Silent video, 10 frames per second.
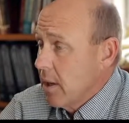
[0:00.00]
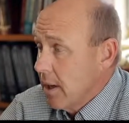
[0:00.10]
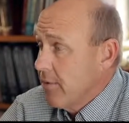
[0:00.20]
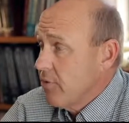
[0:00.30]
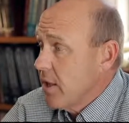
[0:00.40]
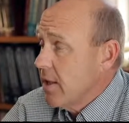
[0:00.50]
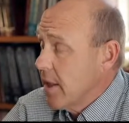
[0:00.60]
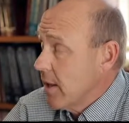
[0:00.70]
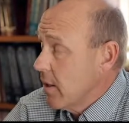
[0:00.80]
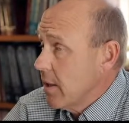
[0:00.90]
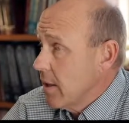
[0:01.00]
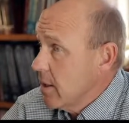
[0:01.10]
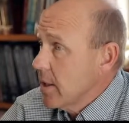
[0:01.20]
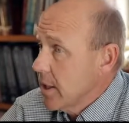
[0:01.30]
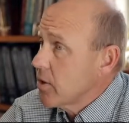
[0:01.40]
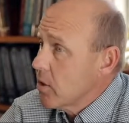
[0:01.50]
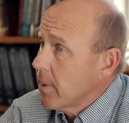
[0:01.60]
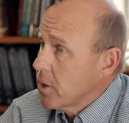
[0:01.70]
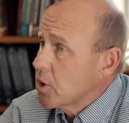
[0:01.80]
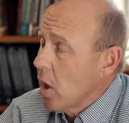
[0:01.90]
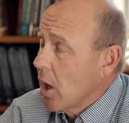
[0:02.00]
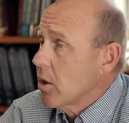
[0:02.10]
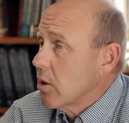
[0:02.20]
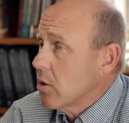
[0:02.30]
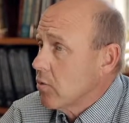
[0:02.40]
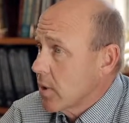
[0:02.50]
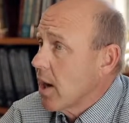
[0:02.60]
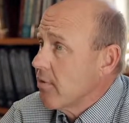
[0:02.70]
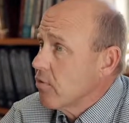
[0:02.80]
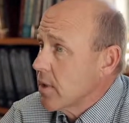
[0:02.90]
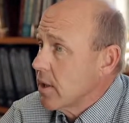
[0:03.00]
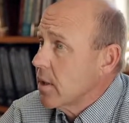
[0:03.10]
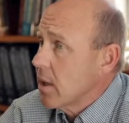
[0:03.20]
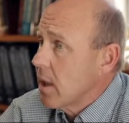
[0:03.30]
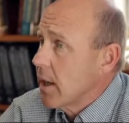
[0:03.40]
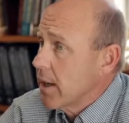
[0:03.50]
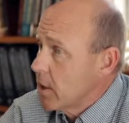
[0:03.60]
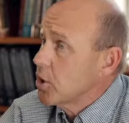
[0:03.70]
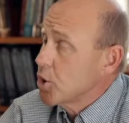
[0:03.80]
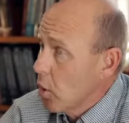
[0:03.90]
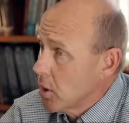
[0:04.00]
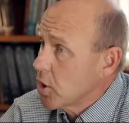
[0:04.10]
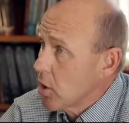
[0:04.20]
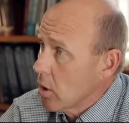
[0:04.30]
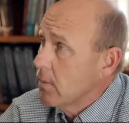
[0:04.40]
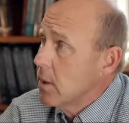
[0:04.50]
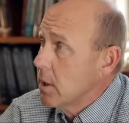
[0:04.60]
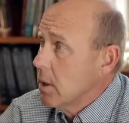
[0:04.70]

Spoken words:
and have seen that it is a much longer recovery. In the short term,